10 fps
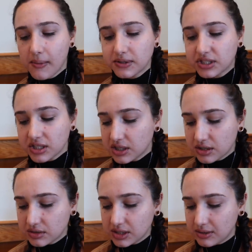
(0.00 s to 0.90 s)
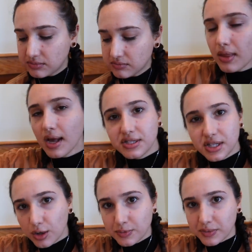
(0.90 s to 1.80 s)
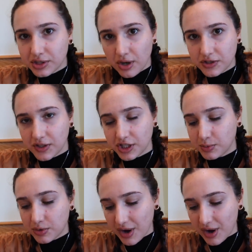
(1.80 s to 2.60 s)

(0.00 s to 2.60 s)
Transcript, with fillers: It's like literally, it's the ultimate sauce vegetable,